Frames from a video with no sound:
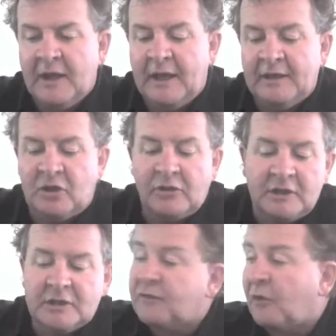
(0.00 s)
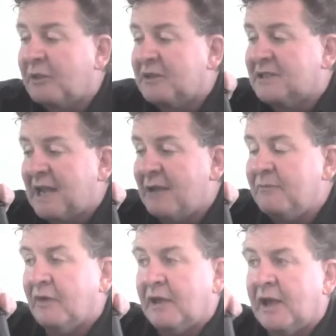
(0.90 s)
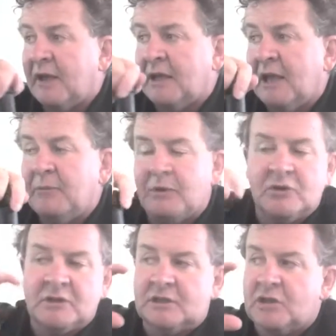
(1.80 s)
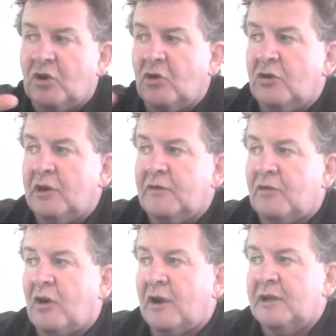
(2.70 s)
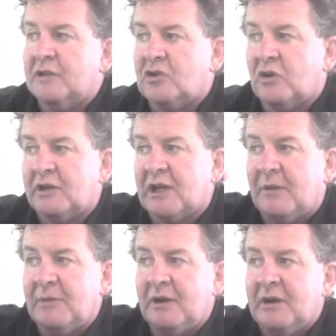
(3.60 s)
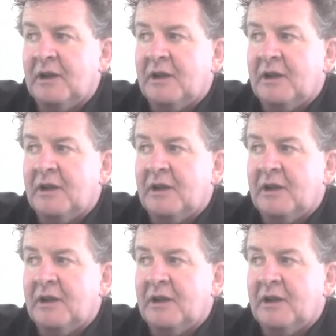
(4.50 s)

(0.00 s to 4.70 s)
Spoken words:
And so this is from the same vineyard. Again, because it's an early variety, it's got to come